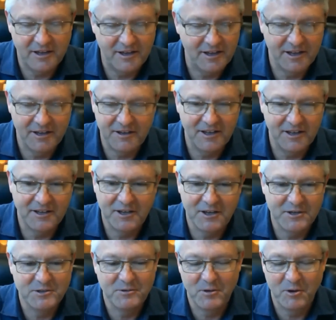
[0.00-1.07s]

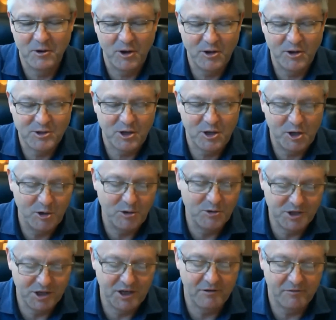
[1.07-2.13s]
it's a
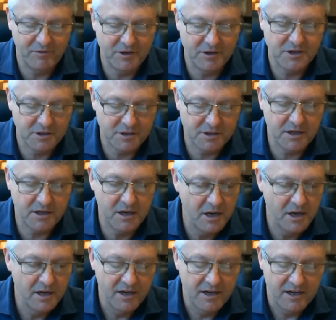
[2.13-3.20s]
huge inefficiency,
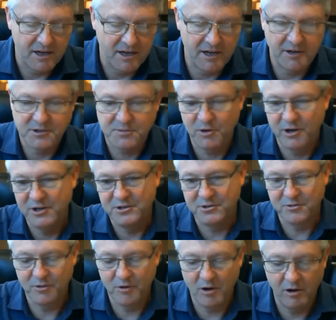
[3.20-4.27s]
and it spreads
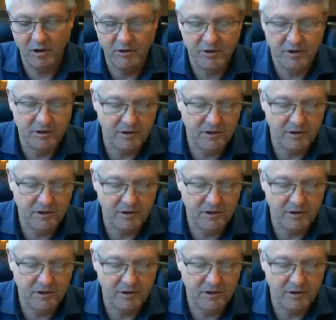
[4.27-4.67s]
through all the